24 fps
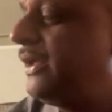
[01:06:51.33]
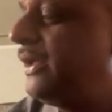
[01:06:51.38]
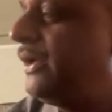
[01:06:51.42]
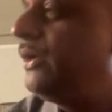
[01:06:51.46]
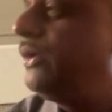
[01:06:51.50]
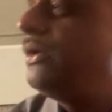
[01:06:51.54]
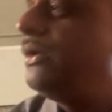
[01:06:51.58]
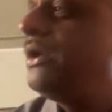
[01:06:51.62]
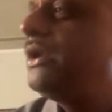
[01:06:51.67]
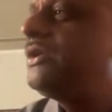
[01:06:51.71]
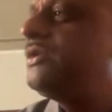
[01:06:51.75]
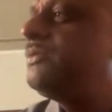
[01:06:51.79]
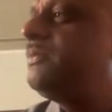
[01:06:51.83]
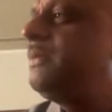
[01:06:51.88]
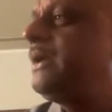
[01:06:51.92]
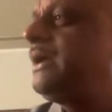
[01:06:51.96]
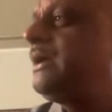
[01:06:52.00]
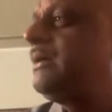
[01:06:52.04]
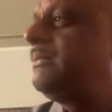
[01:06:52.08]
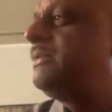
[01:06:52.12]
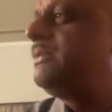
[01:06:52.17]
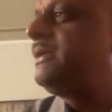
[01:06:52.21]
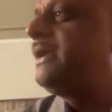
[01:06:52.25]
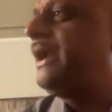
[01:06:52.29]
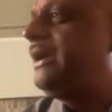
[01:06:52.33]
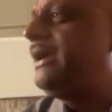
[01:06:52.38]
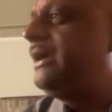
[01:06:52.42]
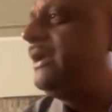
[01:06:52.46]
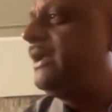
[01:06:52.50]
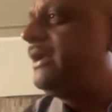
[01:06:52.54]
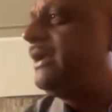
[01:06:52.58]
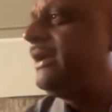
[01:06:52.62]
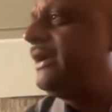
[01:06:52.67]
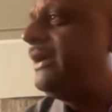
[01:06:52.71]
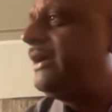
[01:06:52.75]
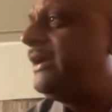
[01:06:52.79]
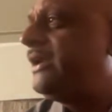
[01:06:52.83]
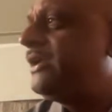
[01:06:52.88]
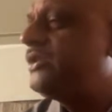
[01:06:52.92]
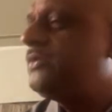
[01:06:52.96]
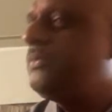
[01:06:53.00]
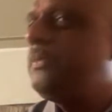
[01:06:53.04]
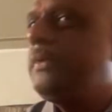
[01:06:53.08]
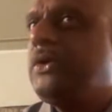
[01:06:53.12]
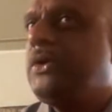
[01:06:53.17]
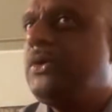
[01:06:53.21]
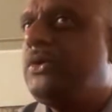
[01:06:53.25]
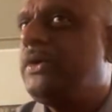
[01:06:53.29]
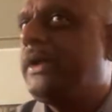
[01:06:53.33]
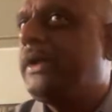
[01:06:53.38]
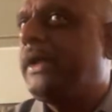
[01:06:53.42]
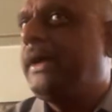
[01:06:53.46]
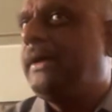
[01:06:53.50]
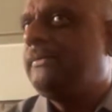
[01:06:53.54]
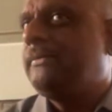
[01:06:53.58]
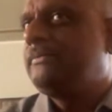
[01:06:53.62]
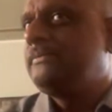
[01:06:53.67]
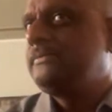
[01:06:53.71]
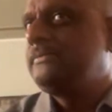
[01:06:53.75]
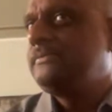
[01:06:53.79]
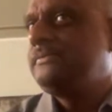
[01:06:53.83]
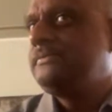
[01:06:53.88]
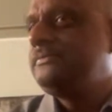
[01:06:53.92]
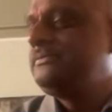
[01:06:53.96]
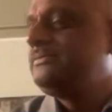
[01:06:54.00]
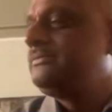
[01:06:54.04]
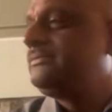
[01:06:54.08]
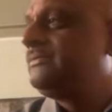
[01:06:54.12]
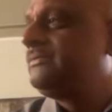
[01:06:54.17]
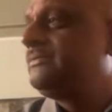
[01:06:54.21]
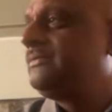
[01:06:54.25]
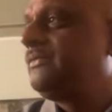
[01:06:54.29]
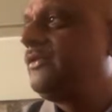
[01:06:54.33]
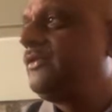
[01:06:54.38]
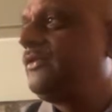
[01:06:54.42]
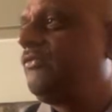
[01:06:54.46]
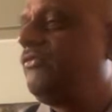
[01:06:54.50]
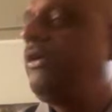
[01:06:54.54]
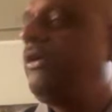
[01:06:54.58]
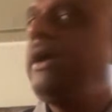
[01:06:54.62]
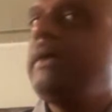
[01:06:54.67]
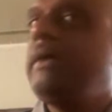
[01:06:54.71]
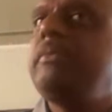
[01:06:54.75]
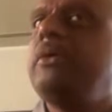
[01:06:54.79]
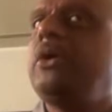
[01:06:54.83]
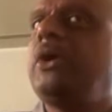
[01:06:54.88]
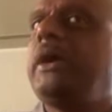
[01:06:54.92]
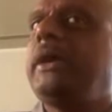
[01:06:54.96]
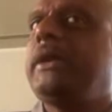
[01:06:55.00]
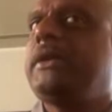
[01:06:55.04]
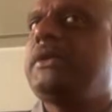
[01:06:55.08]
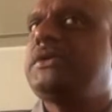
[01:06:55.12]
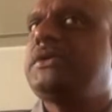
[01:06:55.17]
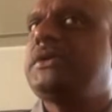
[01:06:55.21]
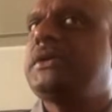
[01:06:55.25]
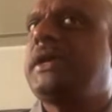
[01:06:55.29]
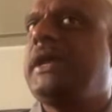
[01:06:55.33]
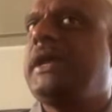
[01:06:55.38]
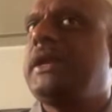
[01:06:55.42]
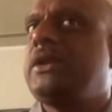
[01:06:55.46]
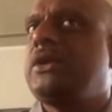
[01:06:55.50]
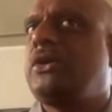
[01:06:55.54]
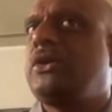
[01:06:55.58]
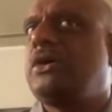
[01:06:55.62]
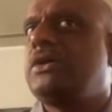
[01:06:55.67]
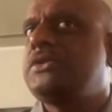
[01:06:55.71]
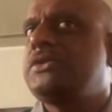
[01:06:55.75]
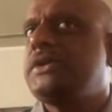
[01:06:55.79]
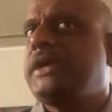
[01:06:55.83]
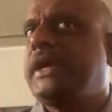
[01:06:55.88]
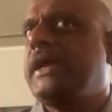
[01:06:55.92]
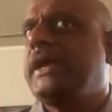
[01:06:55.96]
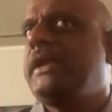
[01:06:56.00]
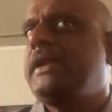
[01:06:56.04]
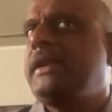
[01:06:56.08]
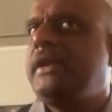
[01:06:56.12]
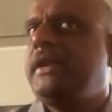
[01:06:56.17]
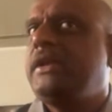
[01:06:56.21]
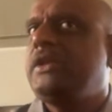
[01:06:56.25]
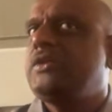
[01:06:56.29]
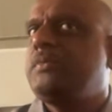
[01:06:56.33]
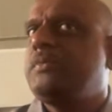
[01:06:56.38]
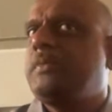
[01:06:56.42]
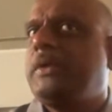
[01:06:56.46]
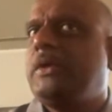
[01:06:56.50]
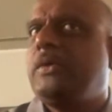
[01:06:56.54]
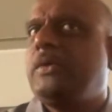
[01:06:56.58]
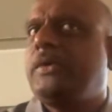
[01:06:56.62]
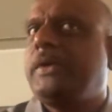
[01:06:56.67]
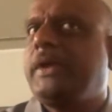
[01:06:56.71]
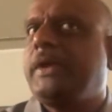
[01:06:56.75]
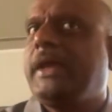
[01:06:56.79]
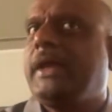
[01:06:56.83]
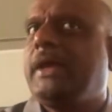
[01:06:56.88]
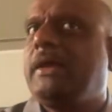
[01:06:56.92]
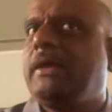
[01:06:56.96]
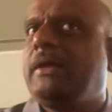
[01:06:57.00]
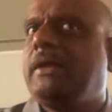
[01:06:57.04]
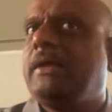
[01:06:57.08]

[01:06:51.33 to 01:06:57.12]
the uterus become tender and dysmenorrhea. Fibroids can cause secondary dysmenorrhea.